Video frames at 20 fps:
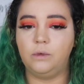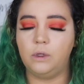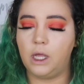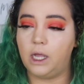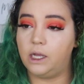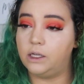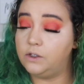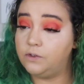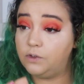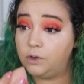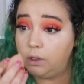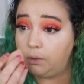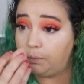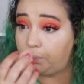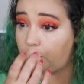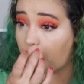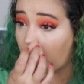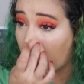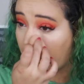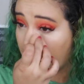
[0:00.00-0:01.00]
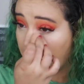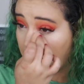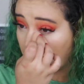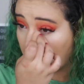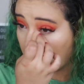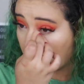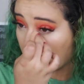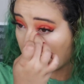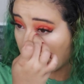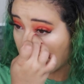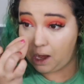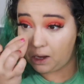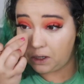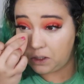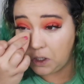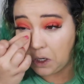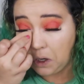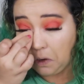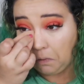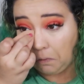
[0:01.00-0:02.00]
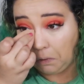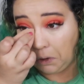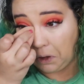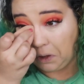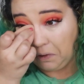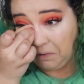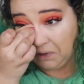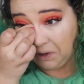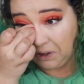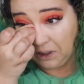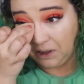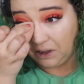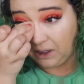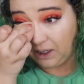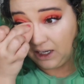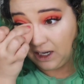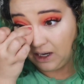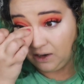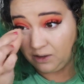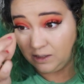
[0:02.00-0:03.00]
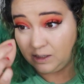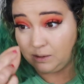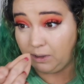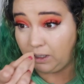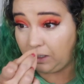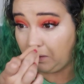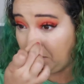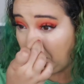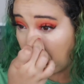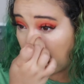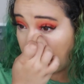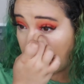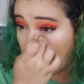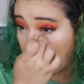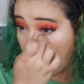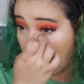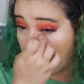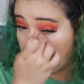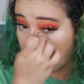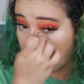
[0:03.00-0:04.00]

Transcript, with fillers: as for the primer, I actually really, really like how it's making my under eye